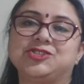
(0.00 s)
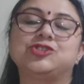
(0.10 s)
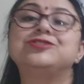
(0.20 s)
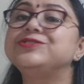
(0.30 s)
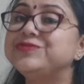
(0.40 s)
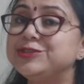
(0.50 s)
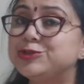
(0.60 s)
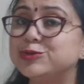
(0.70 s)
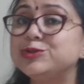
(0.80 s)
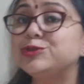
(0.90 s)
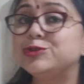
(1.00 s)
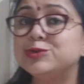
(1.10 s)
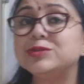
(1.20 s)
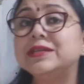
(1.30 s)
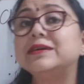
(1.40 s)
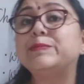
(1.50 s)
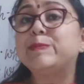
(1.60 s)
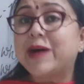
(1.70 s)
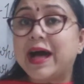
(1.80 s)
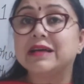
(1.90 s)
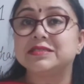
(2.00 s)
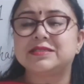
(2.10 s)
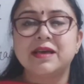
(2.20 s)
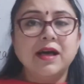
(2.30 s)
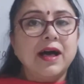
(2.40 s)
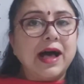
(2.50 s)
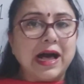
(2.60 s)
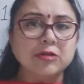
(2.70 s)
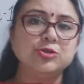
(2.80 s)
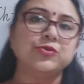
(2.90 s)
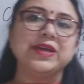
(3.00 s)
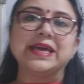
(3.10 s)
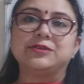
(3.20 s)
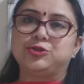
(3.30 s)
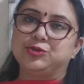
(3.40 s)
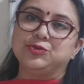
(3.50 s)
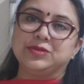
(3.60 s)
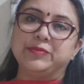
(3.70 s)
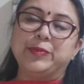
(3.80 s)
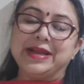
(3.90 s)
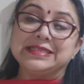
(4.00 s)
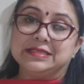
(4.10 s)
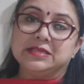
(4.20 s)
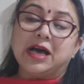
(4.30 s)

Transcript: Children, if we don't know the past, how do we get to know the present?